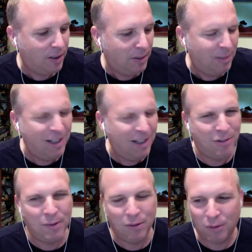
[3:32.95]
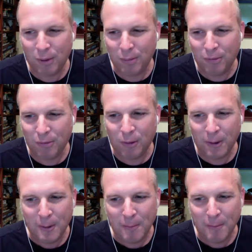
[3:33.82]
might have told the story
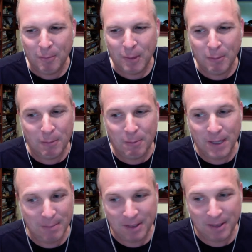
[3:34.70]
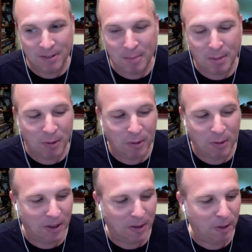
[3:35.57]
before, but it's apropos
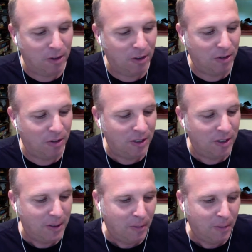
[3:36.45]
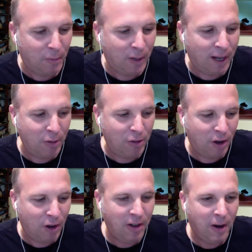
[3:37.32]
here, which is when I was
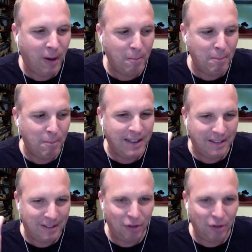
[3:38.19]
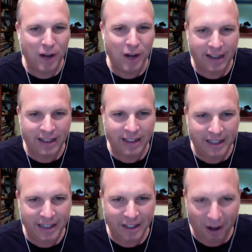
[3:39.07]
starting up being a disc jockey
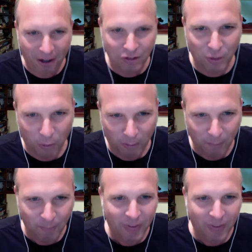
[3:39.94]
in high school.